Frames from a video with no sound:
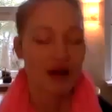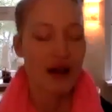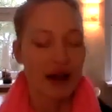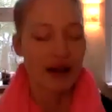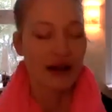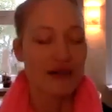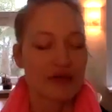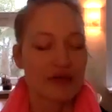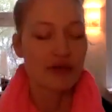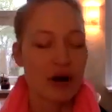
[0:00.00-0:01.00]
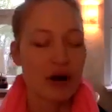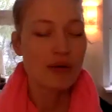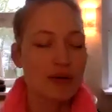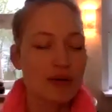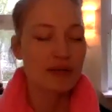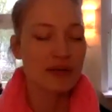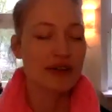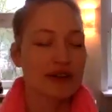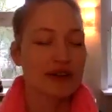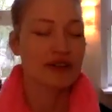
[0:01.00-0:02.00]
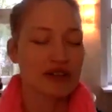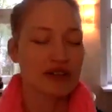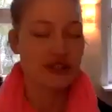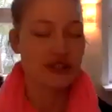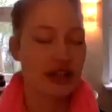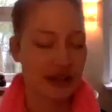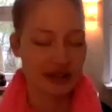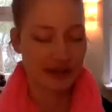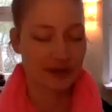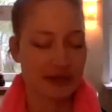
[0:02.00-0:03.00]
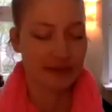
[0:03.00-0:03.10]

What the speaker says: And from this shaking,